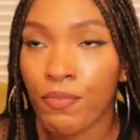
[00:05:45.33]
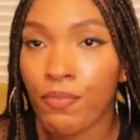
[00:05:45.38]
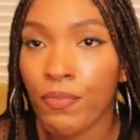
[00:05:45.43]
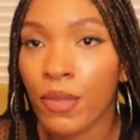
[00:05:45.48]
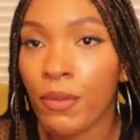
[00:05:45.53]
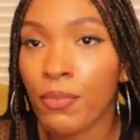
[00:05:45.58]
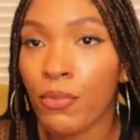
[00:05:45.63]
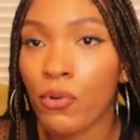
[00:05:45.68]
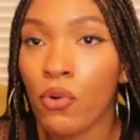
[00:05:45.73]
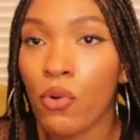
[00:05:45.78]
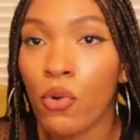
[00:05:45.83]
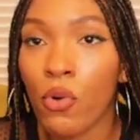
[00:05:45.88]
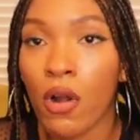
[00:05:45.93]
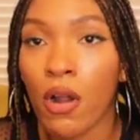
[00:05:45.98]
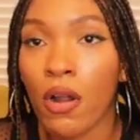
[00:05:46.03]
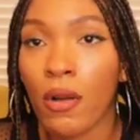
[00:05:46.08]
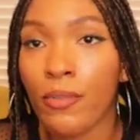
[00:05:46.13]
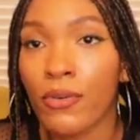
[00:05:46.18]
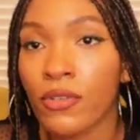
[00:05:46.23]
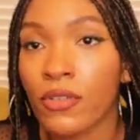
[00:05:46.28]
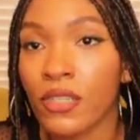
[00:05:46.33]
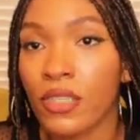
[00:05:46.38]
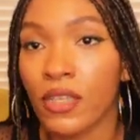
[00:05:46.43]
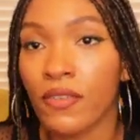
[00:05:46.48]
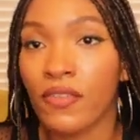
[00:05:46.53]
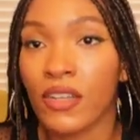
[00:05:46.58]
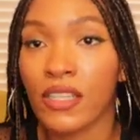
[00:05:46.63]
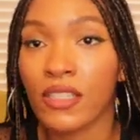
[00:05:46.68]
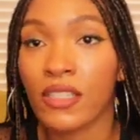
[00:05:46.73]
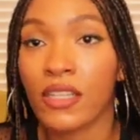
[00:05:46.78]
people who are
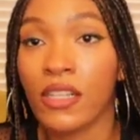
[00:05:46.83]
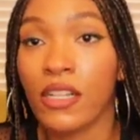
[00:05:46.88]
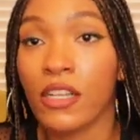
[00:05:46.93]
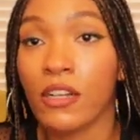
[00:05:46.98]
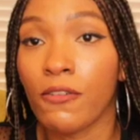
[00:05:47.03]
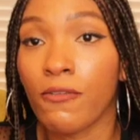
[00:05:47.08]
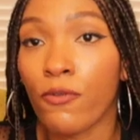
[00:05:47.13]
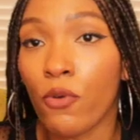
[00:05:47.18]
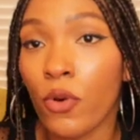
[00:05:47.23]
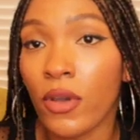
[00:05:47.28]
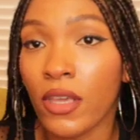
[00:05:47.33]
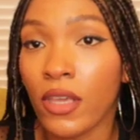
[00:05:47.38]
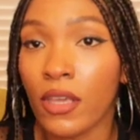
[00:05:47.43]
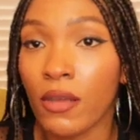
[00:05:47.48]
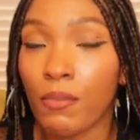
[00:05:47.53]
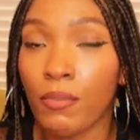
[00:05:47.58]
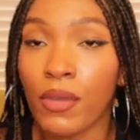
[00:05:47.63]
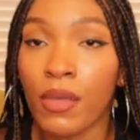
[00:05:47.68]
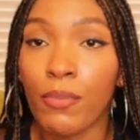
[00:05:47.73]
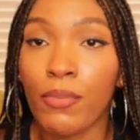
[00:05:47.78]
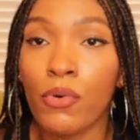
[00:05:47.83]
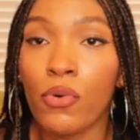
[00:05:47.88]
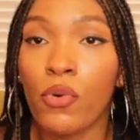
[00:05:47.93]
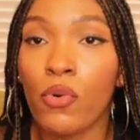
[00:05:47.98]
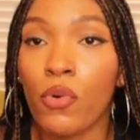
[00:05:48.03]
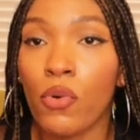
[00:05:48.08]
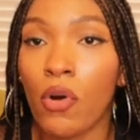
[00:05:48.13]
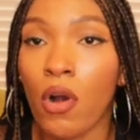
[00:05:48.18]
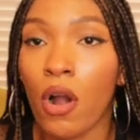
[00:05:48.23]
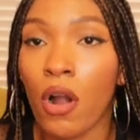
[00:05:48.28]
perceived as clairvoyant, people
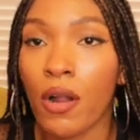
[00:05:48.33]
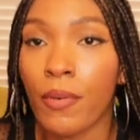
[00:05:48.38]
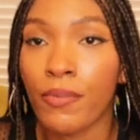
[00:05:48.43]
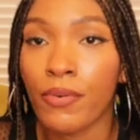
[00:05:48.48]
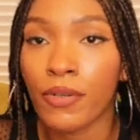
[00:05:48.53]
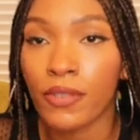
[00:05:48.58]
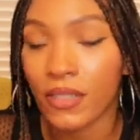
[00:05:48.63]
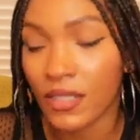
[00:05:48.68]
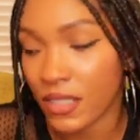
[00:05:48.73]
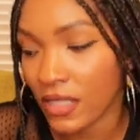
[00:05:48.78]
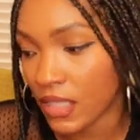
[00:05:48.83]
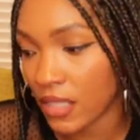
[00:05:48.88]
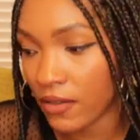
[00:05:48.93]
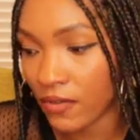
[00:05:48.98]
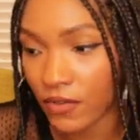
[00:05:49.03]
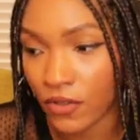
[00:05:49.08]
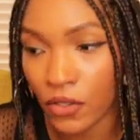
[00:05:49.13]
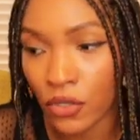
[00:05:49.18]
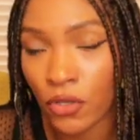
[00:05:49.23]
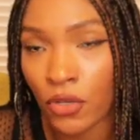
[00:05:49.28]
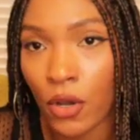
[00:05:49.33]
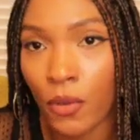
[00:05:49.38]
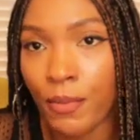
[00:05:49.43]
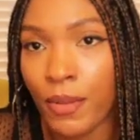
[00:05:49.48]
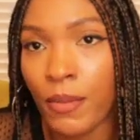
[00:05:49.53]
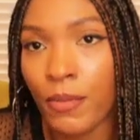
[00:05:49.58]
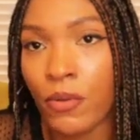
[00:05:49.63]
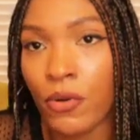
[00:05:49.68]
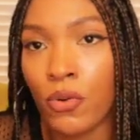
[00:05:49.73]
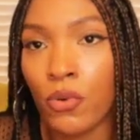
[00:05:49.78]
who are perceived, you know,
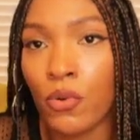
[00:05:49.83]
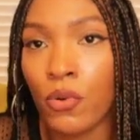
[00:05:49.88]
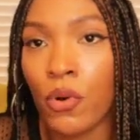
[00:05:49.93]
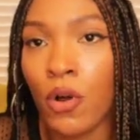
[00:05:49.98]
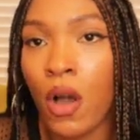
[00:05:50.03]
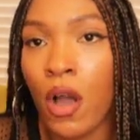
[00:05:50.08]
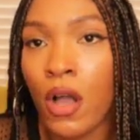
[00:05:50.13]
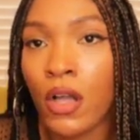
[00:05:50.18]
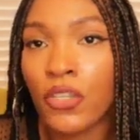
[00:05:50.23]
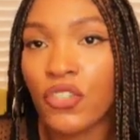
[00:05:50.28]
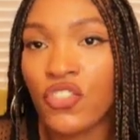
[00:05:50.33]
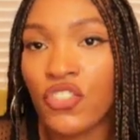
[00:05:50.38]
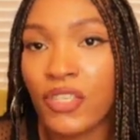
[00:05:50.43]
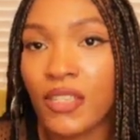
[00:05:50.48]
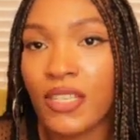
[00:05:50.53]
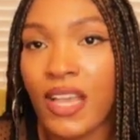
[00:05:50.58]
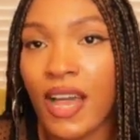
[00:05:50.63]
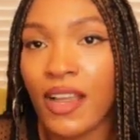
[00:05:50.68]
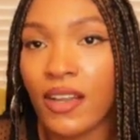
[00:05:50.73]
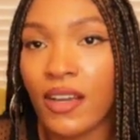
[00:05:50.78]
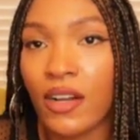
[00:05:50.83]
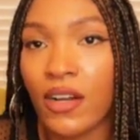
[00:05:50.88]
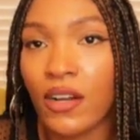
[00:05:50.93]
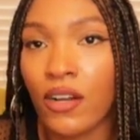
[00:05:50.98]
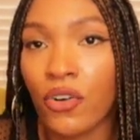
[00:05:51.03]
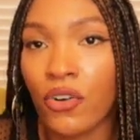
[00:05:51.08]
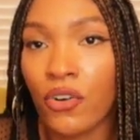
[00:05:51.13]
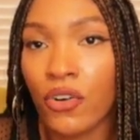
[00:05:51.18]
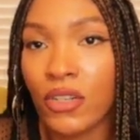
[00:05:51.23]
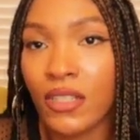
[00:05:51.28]
people who just at an
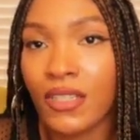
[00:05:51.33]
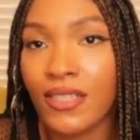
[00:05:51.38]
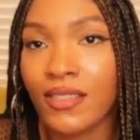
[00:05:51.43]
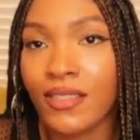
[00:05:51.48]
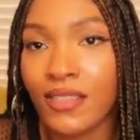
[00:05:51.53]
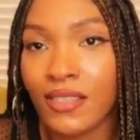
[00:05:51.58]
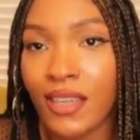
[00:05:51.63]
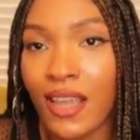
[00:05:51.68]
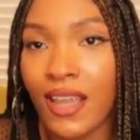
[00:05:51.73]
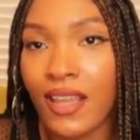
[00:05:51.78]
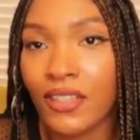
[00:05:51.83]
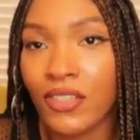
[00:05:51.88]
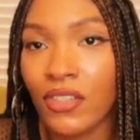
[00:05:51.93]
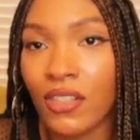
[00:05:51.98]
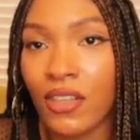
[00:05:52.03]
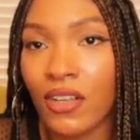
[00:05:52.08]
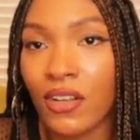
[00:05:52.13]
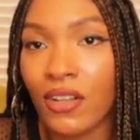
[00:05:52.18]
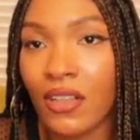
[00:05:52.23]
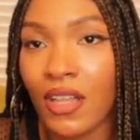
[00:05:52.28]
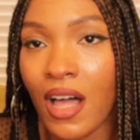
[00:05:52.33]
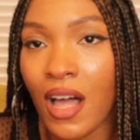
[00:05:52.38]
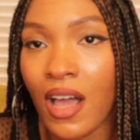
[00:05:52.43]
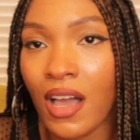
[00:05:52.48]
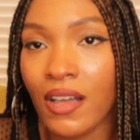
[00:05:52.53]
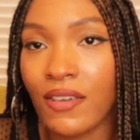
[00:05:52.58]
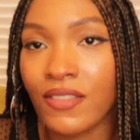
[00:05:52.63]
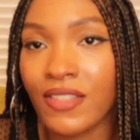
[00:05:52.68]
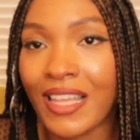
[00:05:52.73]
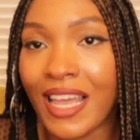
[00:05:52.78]
early stage in their
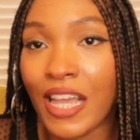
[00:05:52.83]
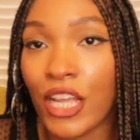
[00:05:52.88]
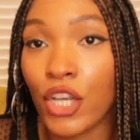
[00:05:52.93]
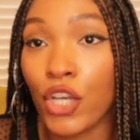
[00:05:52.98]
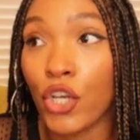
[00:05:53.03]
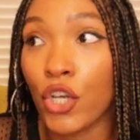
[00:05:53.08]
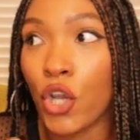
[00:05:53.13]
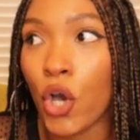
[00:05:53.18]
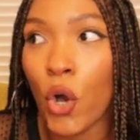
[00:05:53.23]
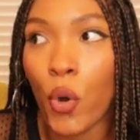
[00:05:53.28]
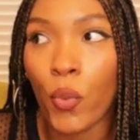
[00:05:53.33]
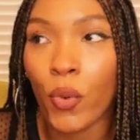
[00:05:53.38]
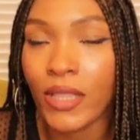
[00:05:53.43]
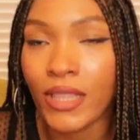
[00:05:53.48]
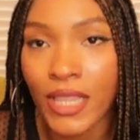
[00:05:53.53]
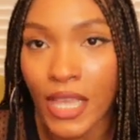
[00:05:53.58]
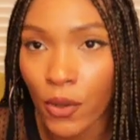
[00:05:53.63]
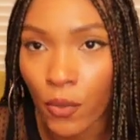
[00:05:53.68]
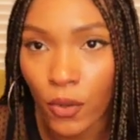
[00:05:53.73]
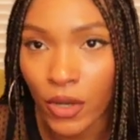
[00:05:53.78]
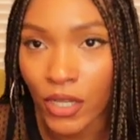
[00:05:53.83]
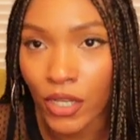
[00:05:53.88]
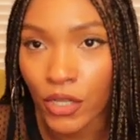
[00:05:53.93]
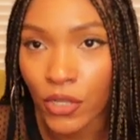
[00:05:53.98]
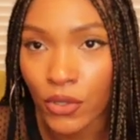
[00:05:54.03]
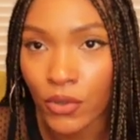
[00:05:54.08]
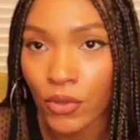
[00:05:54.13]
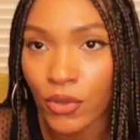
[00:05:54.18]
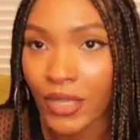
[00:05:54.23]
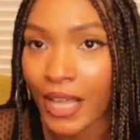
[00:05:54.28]
lives, like, know what they want to
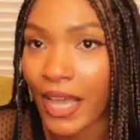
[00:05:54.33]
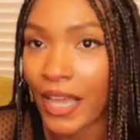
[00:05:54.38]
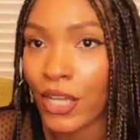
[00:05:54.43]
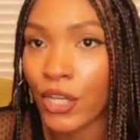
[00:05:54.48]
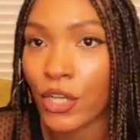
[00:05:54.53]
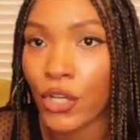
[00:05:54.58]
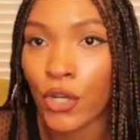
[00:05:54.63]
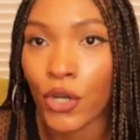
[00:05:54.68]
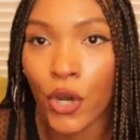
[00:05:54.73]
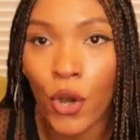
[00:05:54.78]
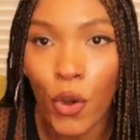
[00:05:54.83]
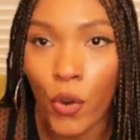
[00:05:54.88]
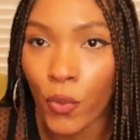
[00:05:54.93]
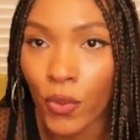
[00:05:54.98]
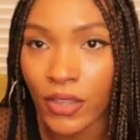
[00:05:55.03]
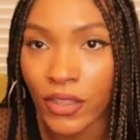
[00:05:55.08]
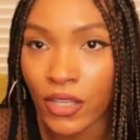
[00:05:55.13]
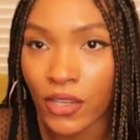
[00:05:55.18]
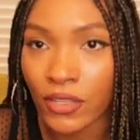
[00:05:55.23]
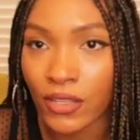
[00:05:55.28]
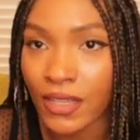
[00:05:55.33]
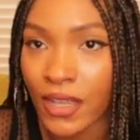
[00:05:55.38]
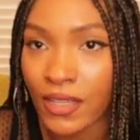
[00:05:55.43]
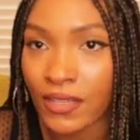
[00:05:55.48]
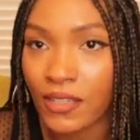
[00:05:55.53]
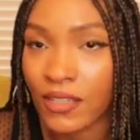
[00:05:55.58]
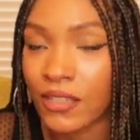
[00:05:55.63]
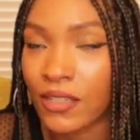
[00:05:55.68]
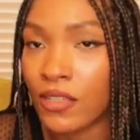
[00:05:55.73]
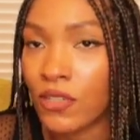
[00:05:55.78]
do, like know what they're
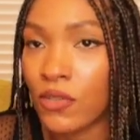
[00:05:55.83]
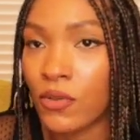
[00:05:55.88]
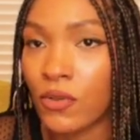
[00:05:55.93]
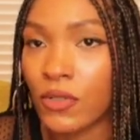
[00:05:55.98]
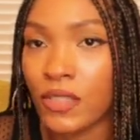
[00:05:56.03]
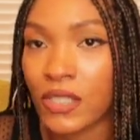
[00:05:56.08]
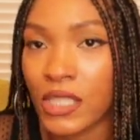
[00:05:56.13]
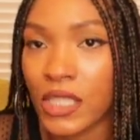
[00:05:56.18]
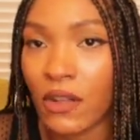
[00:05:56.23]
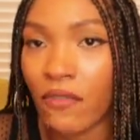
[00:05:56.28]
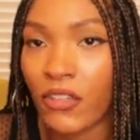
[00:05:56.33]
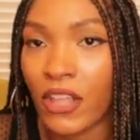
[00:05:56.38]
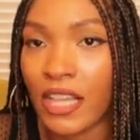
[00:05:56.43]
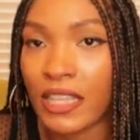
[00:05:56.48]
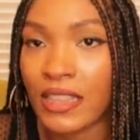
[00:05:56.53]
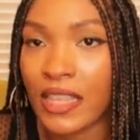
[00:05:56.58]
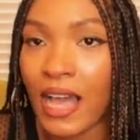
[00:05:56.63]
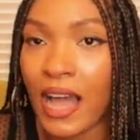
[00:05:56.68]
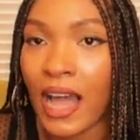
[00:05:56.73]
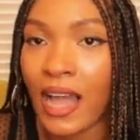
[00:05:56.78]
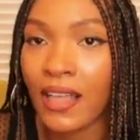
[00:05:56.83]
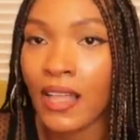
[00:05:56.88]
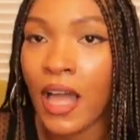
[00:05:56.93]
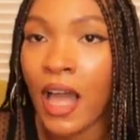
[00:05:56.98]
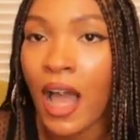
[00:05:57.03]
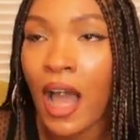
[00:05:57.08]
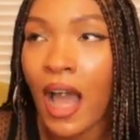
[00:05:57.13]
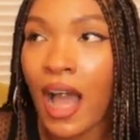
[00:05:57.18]
destined to do and stuff like that.